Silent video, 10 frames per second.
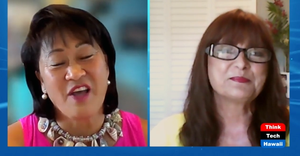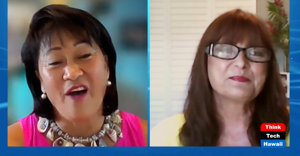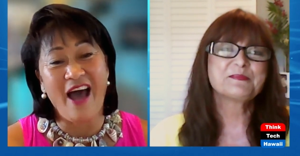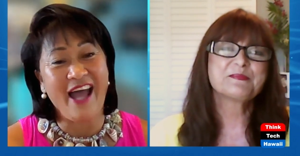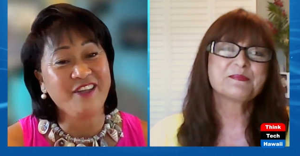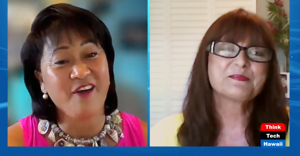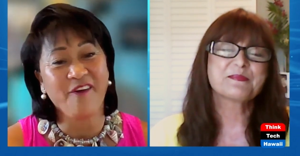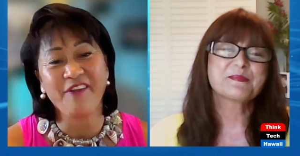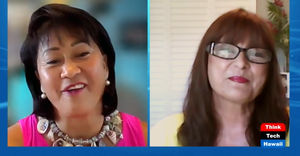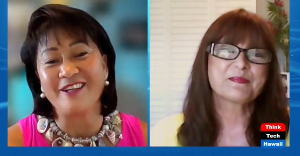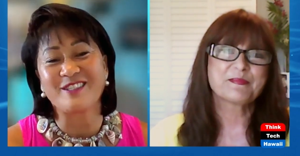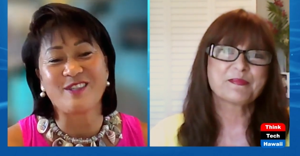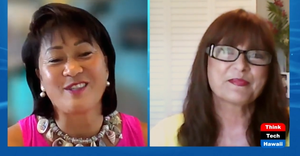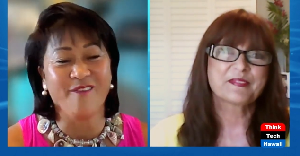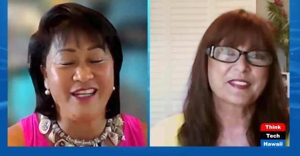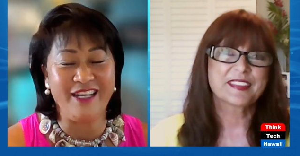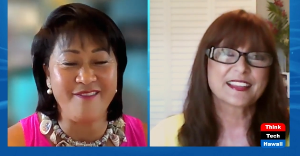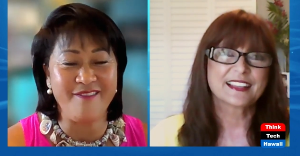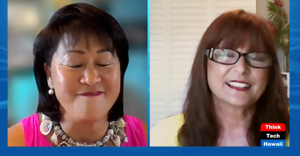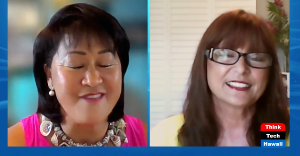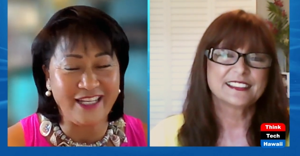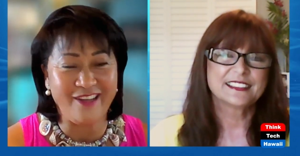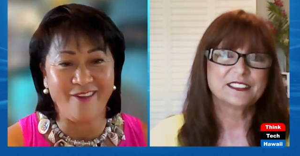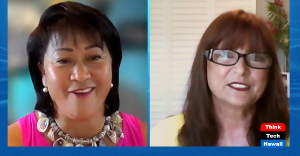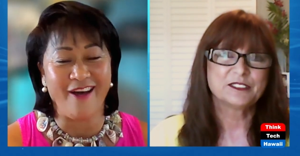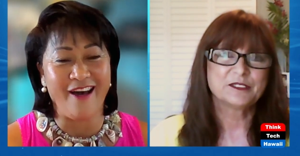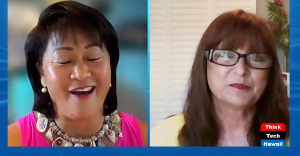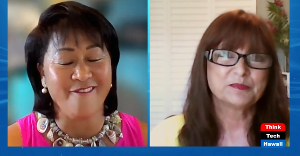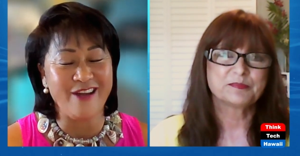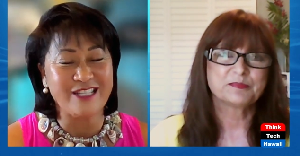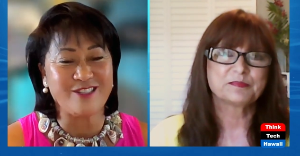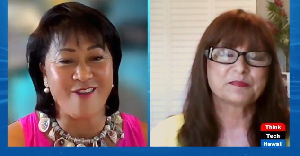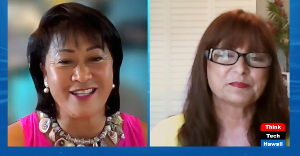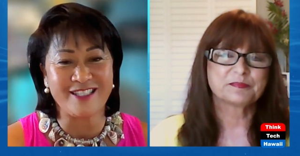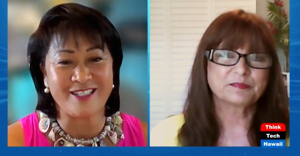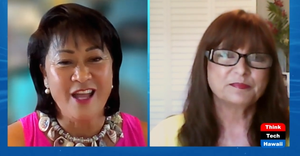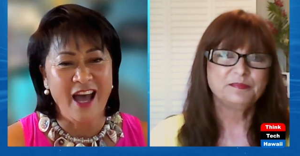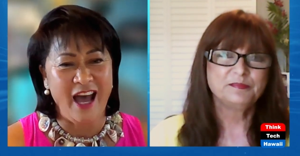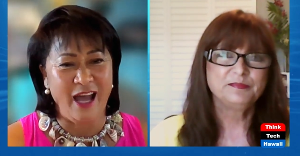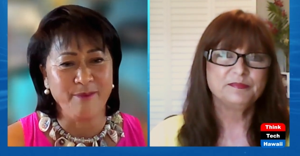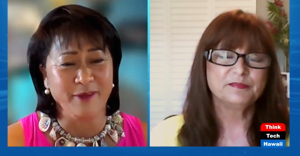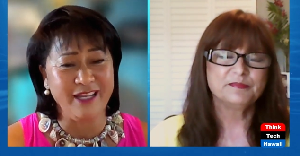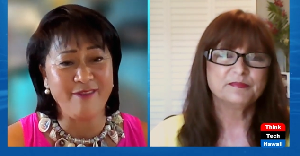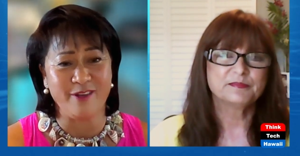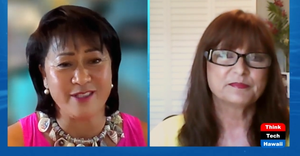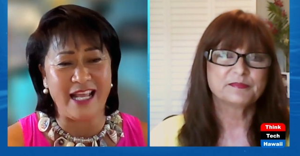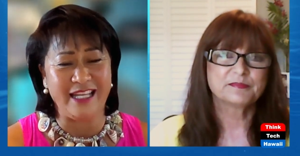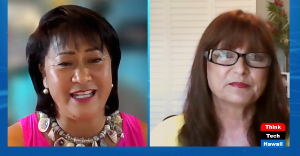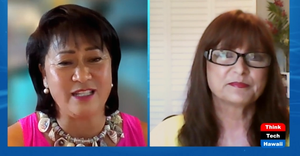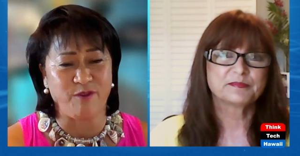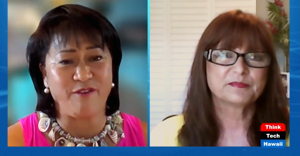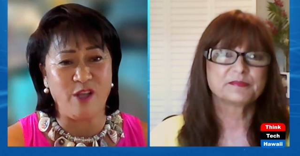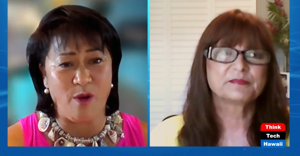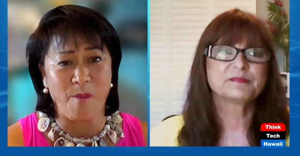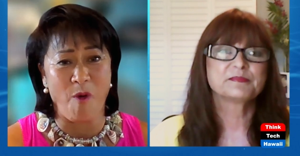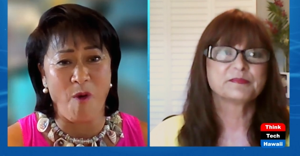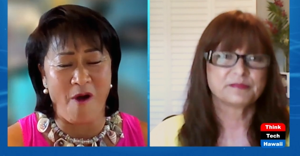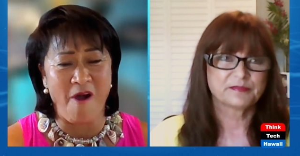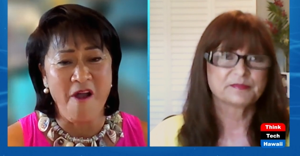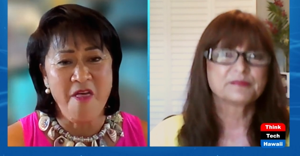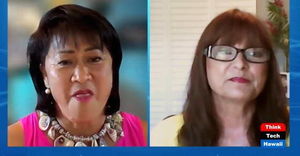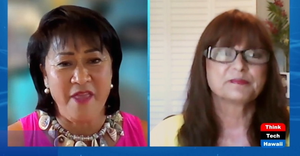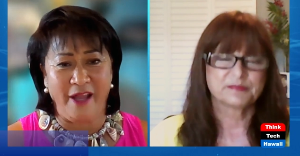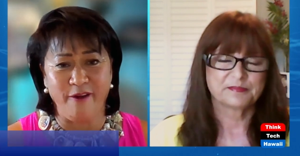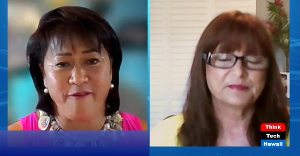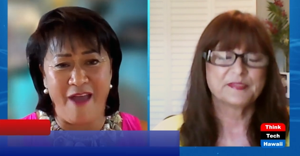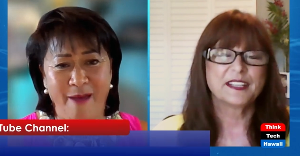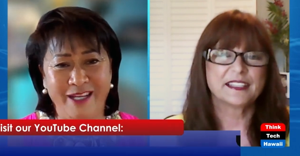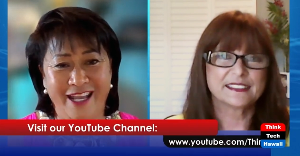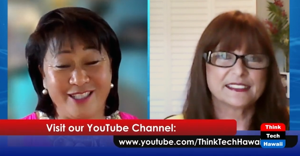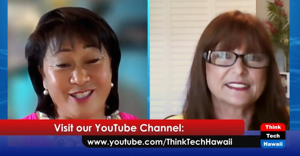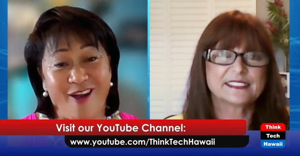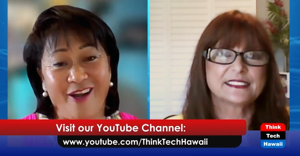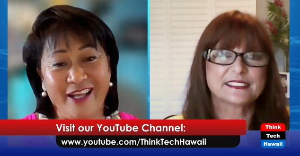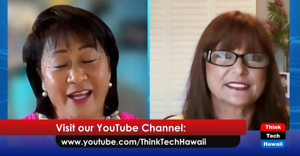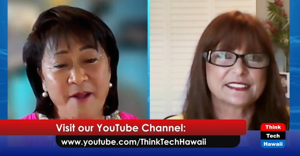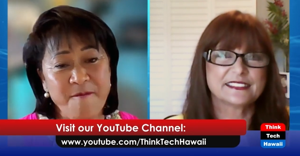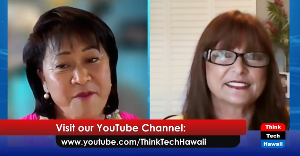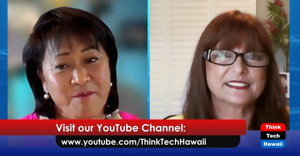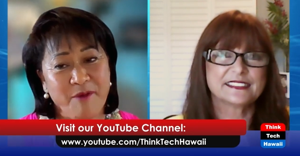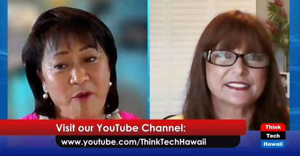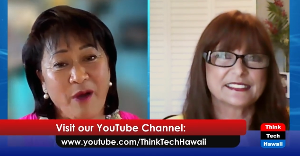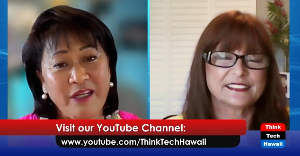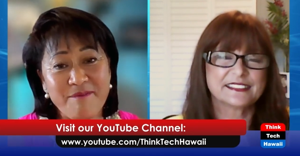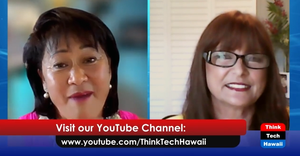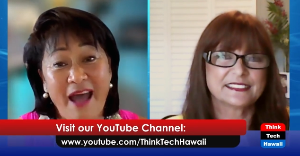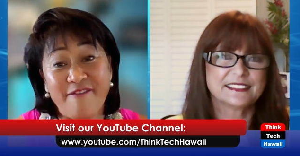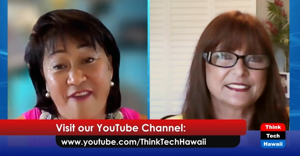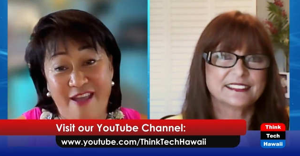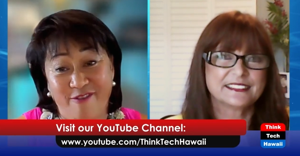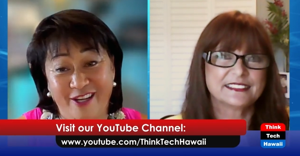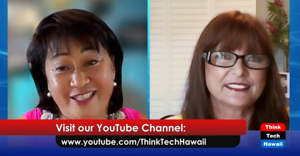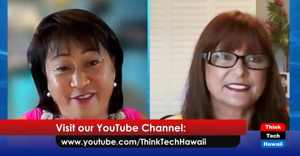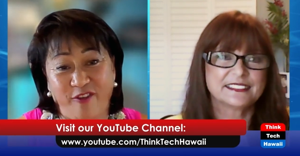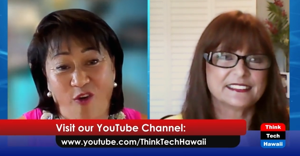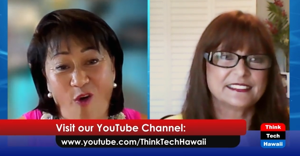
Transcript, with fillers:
Speaker 1: so I know there are so many, many um, restaurants I believe there's at least 50 or more that your family has started. But one of my favorites, of